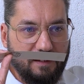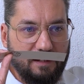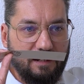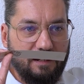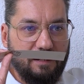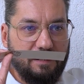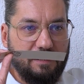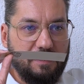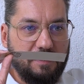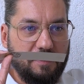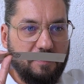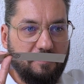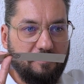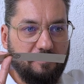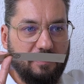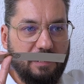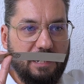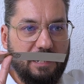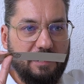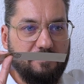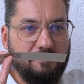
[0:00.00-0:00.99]

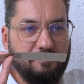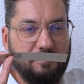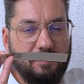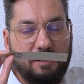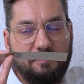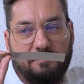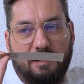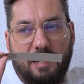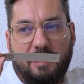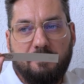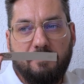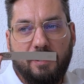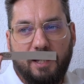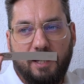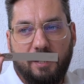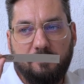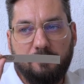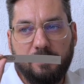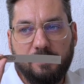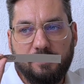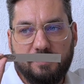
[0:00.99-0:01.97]
I'm
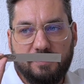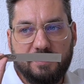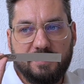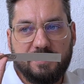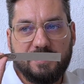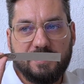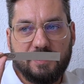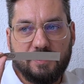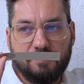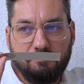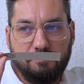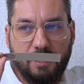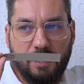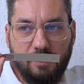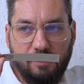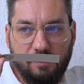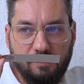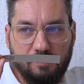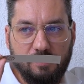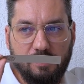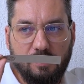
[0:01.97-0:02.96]
able to
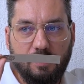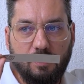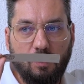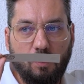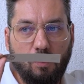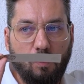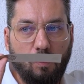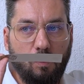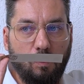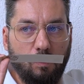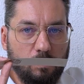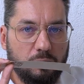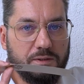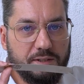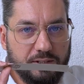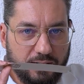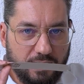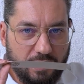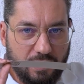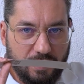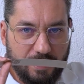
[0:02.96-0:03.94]
smell
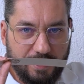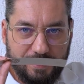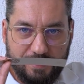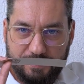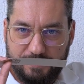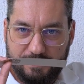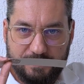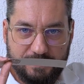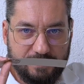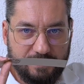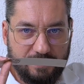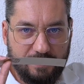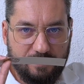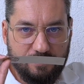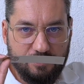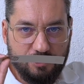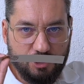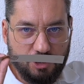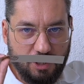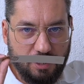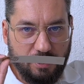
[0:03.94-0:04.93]
aldehydes
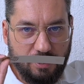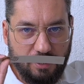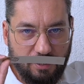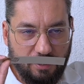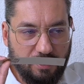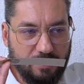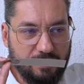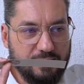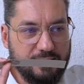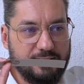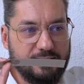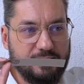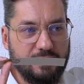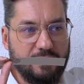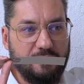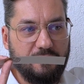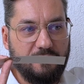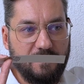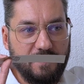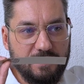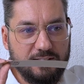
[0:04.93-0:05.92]
in Jicky, because
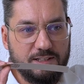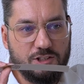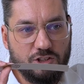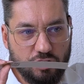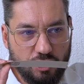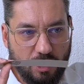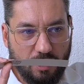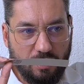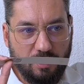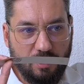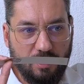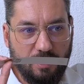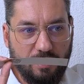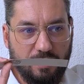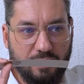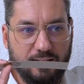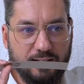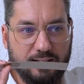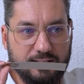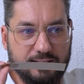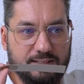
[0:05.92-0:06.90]
this
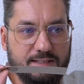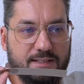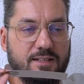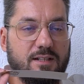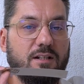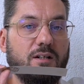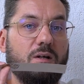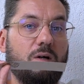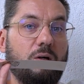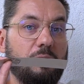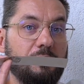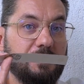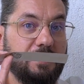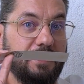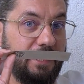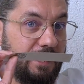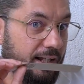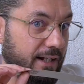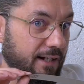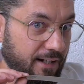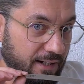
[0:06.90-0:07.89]
Jicky is
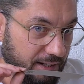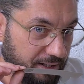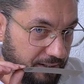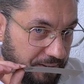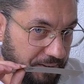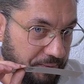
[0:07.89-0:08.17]
aldehydic.